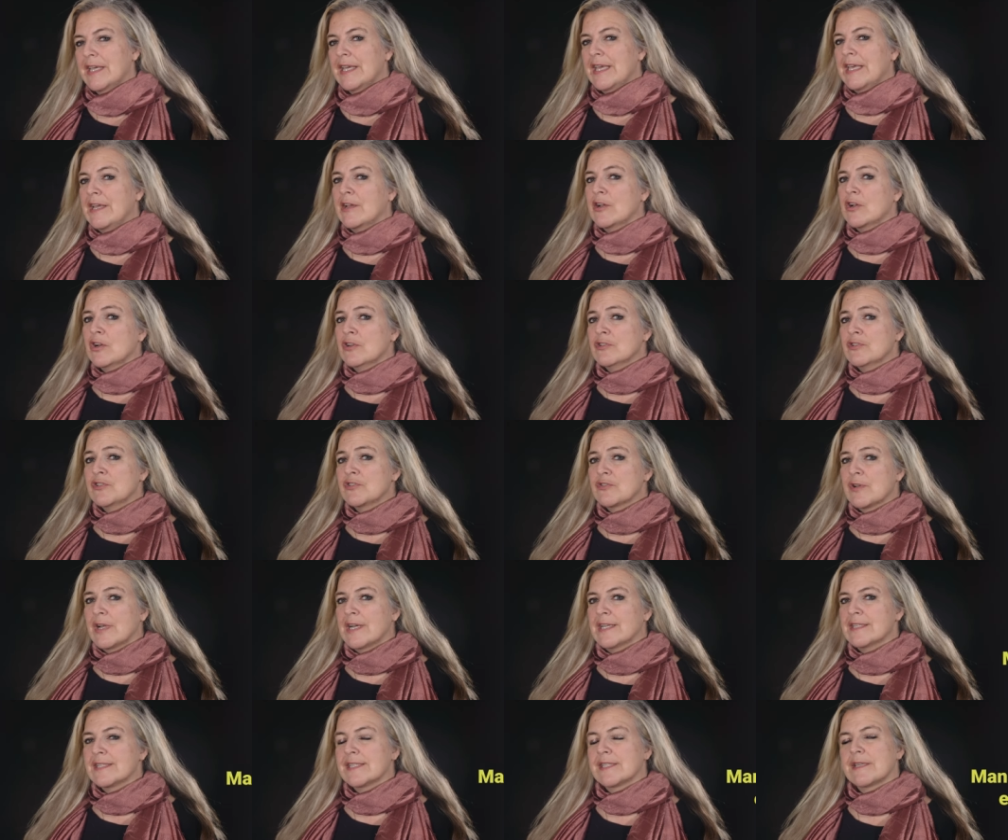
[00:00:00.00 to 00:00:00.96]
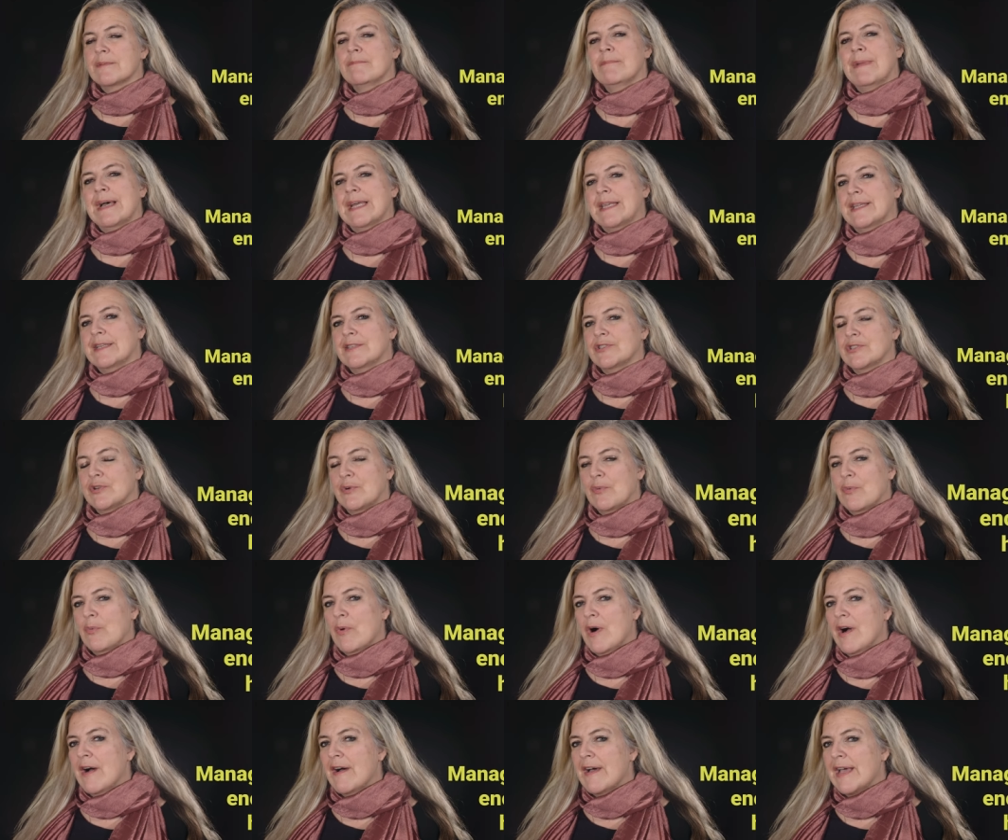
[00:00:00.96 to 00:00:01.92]
In contrast, manager
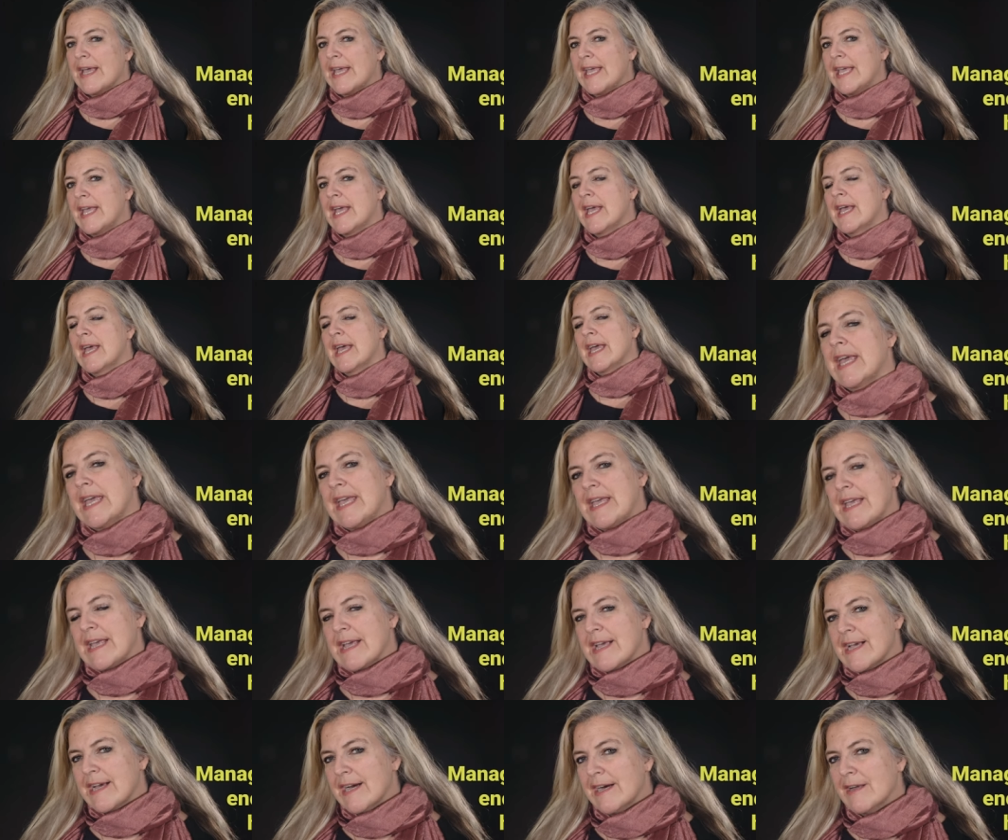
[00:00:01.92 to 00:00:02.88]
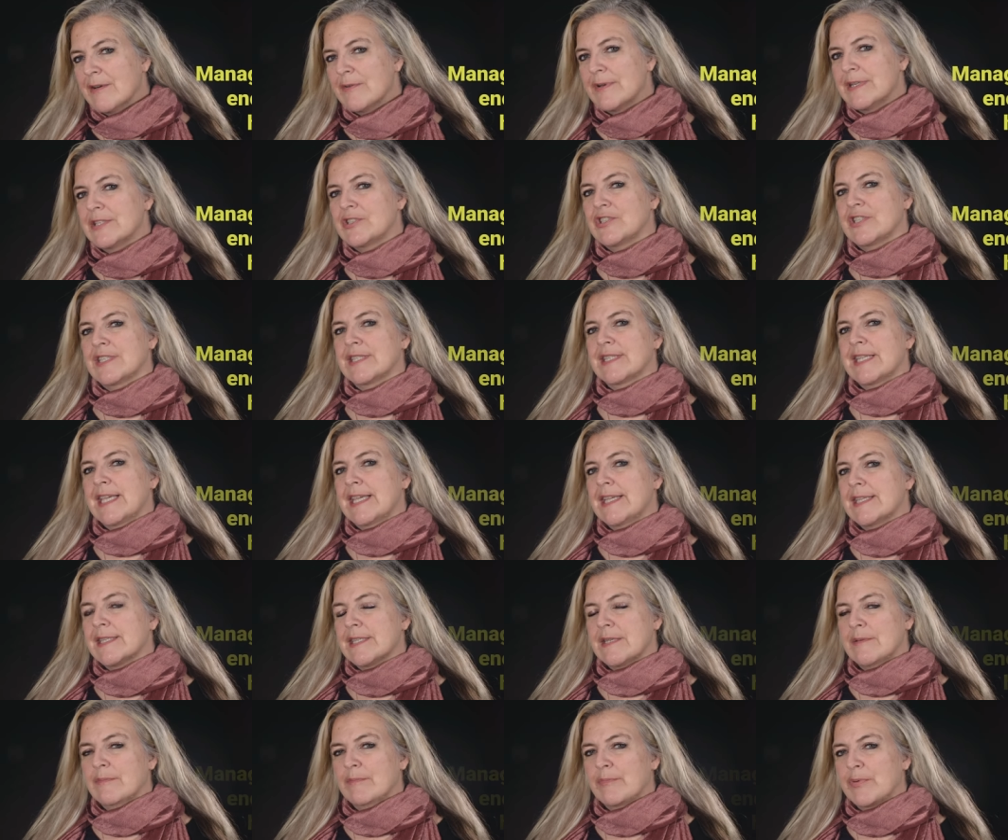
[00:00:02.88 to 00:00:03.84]
Y encourages
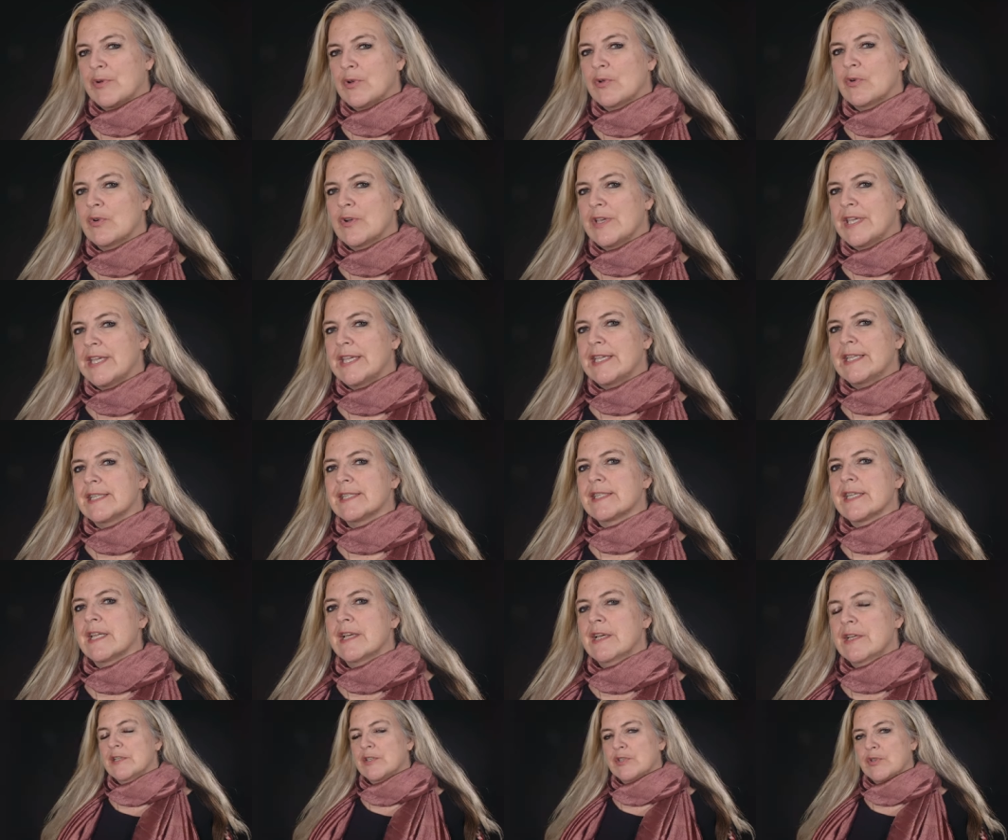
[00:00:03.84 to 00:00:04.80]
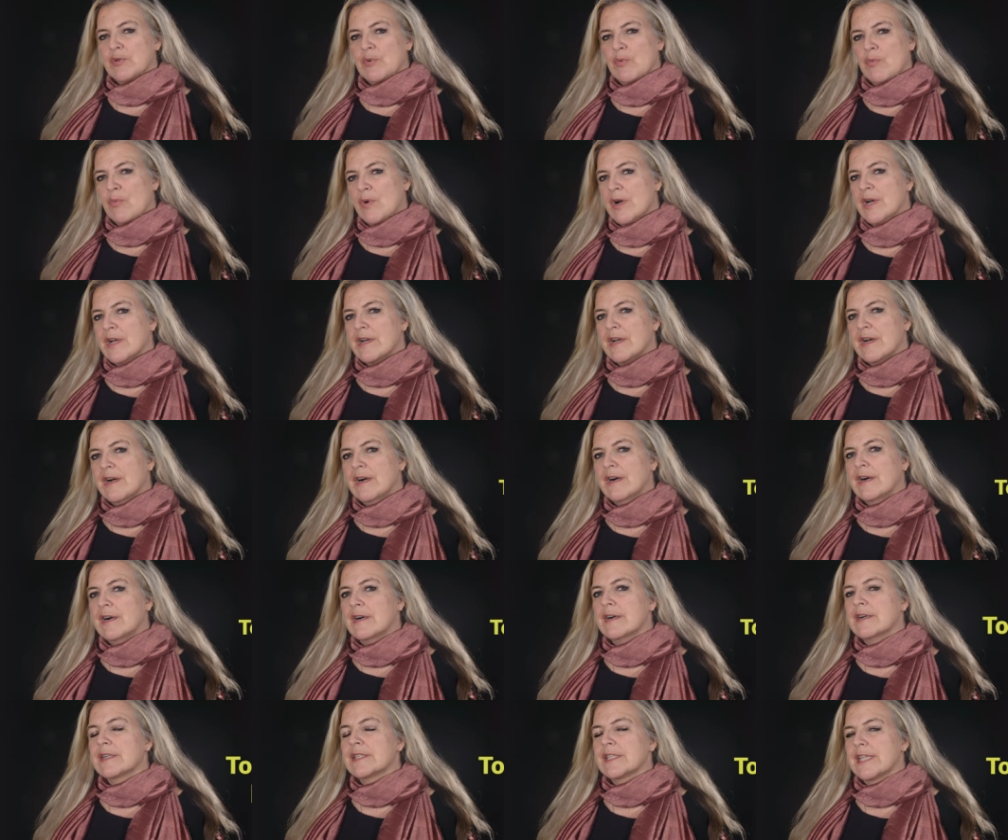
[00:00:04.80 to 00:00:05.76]
his employees to work
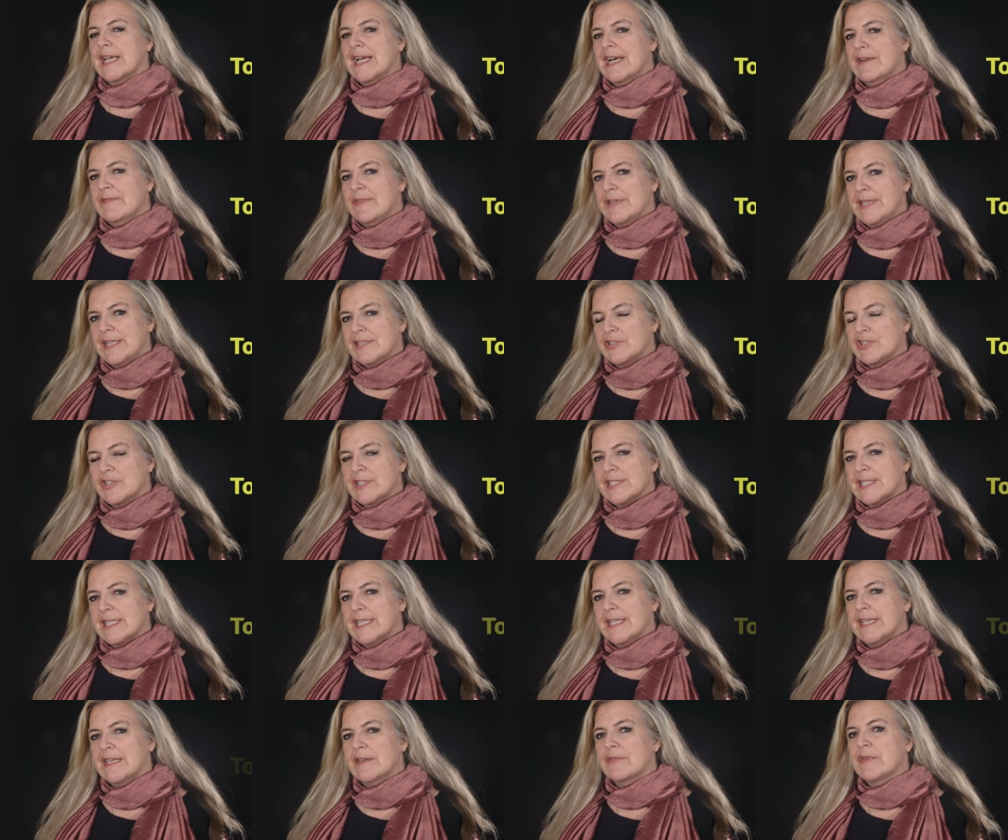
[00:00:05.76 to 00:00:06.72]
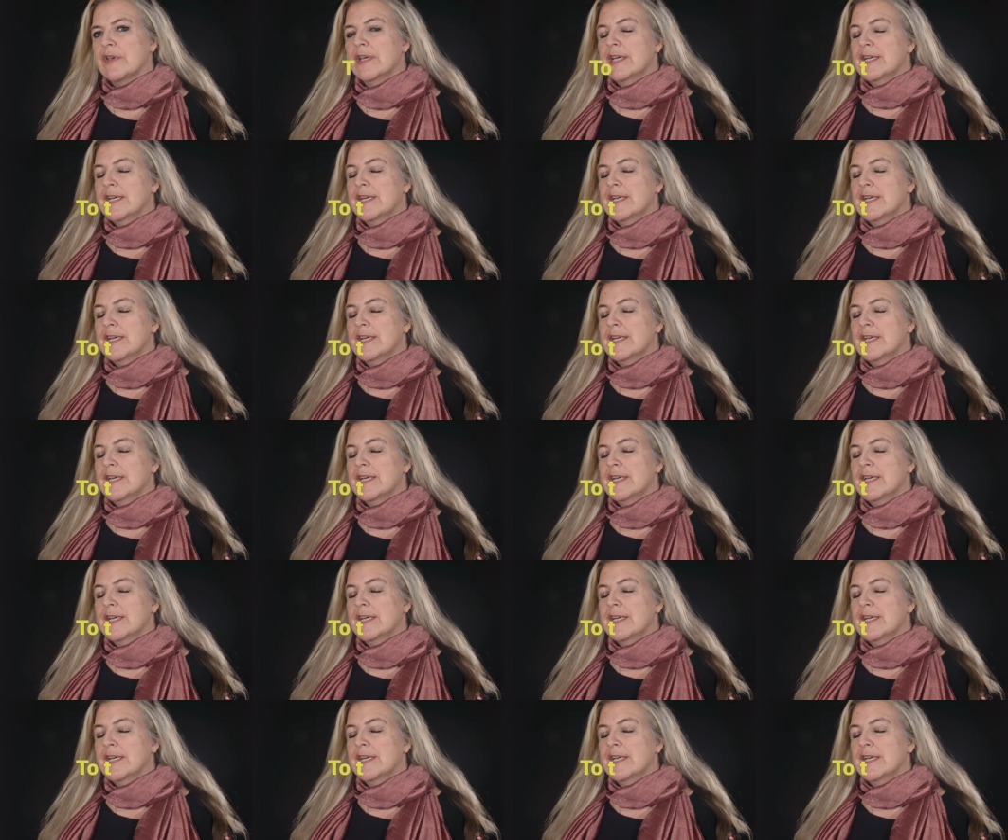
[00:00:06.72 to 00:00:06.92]
hard, to have initiative,